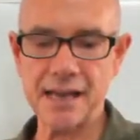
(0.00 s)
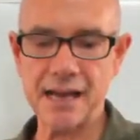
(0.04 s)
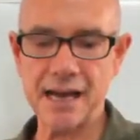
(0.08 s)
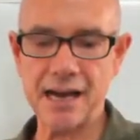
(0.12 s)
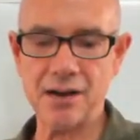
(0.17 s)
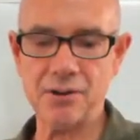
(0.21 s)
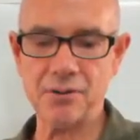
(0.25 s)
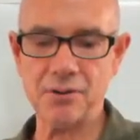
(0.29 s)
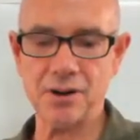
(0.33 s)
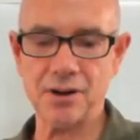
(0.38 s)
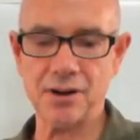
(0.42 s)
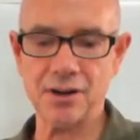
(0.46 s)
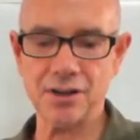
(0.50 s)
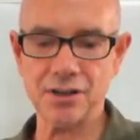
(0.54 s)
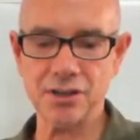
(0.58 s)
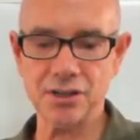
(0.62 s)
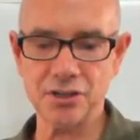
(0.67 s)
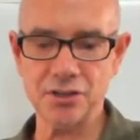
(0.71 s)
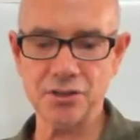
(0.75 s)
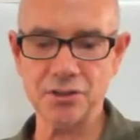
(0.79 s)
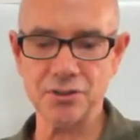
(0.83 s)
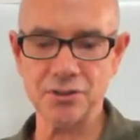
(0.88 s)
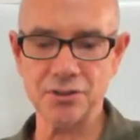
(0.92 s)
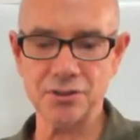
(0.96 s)
How are
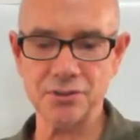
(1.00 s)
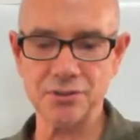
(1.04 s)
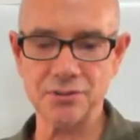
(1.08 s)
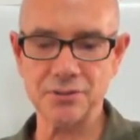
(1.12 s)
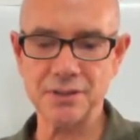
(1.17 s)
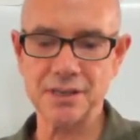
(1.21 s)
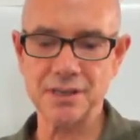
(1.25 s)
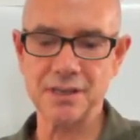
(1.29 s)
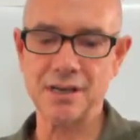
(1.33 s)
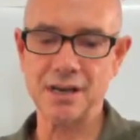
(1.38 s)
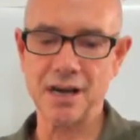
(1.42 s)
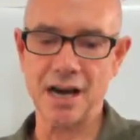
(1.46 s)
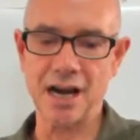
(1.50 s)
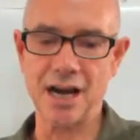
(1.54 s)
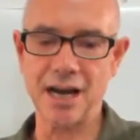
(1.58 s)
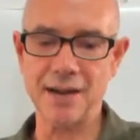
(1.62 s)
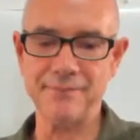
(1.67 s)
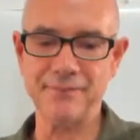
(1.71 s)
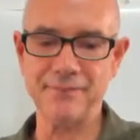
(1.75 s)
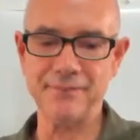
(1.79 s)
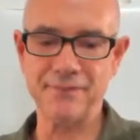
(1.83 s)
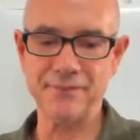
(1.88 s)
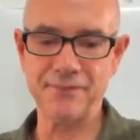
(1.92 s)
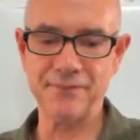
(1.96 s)
you?
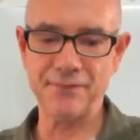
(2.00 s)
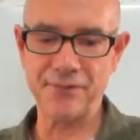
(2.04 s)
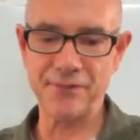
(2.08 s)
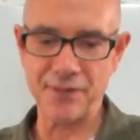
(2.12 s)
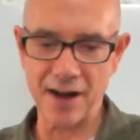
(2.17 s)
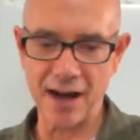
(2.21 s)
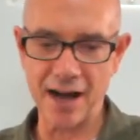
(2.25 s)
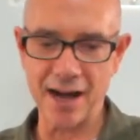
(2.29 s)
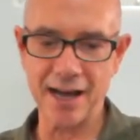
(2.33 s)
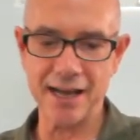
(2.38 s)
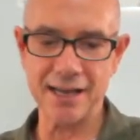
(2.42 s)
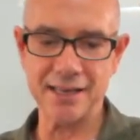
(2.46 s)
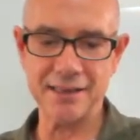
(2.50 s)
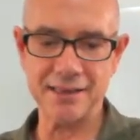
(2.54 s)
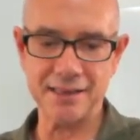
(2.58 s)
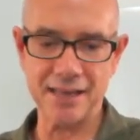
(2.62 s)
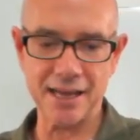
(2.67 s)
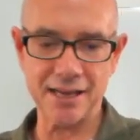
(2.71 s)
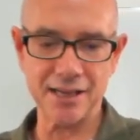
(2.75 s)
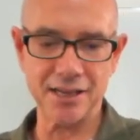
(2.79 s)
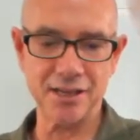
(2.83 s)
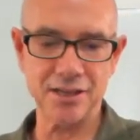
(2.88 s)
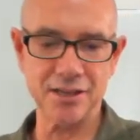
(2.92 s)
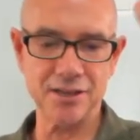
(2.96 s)
I'm fine,
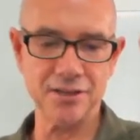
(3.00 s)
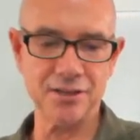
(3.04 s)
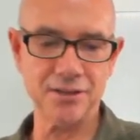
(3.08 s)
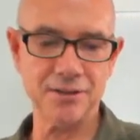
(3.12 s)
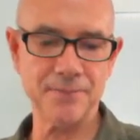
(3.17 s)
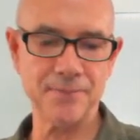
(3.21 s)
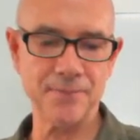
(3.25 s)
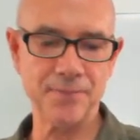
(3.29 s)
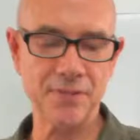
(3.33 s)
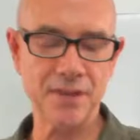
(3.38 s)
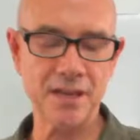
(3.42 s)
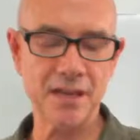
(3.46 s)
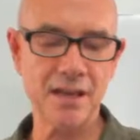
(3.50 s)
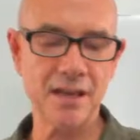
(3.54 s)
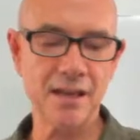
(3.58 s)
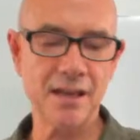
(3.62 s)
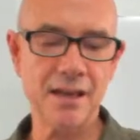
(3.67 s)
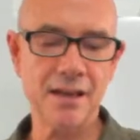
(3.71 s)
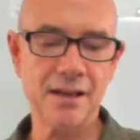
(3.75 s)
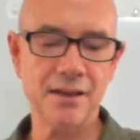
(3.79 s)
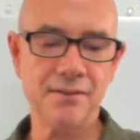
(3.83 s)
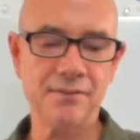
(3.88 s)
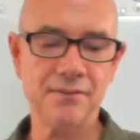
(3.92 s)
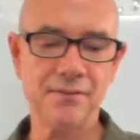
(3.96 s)
thank you.
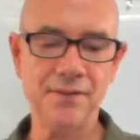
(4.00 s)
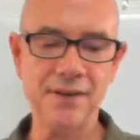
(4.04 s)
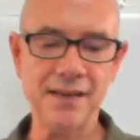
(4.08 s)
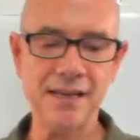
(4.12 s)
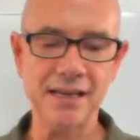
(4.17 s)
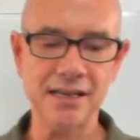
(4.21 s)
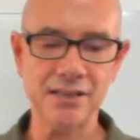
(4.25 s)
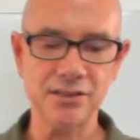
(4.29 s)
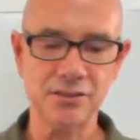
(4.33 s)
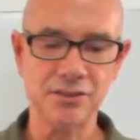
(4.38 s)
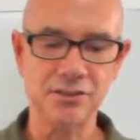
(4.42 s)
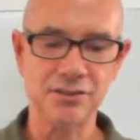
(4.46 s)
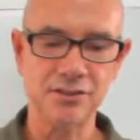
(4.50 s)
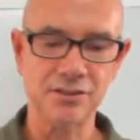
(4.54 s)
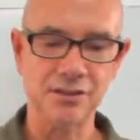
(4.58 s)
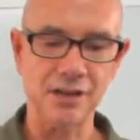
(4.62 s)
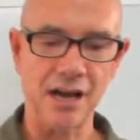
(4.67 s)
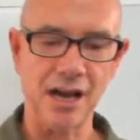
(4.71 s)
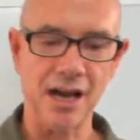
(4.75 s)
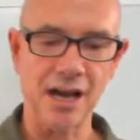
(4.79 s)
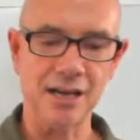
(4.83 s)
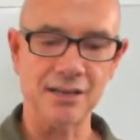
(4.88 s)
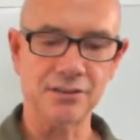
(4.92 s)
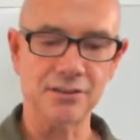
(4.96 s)
Via
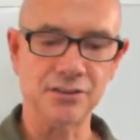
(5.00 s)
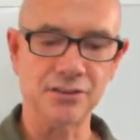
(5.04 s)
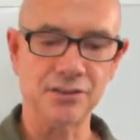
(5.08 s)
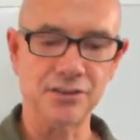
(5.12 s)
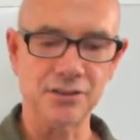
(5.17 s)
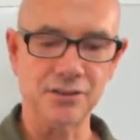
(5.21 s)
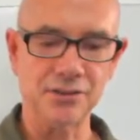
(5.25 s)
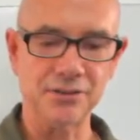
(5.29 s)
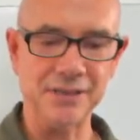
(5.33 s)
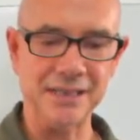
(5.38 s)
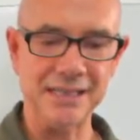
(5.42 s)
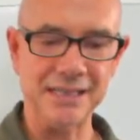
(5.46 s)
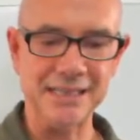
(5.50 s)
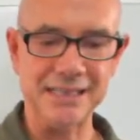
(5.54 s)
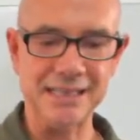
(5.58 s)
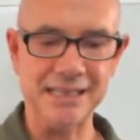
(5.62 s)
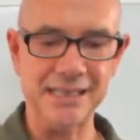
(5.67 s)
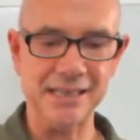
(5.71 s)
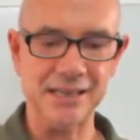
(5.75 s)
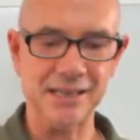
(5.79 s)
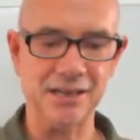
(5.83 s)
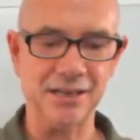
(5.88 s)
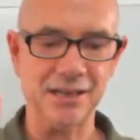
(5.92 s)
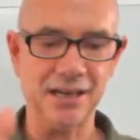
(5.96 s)
uh, Zoo is
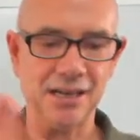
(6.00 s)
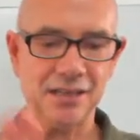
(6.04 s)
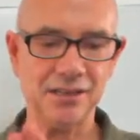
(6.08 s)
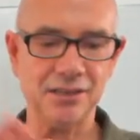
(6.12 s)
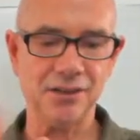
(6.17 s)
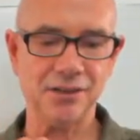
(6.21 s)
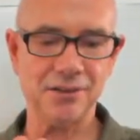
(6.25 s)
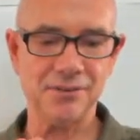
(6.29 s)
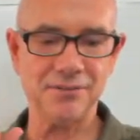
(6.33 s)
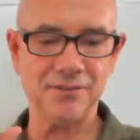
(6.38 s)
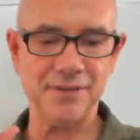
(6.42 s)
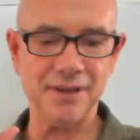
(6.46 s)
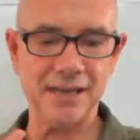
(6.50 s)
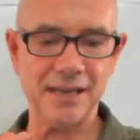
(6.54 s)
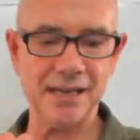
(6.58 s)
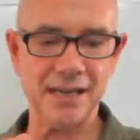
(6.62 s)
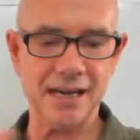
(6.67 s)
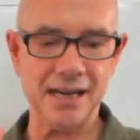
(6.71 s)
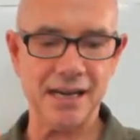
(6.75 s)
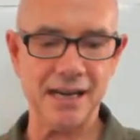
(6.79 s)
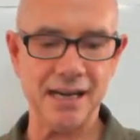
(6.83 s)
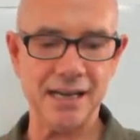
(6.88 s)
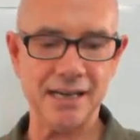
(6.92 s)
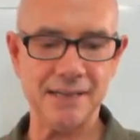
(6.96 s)
here. Hello,
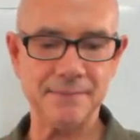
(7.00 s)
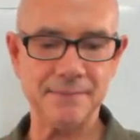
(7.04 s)
Via.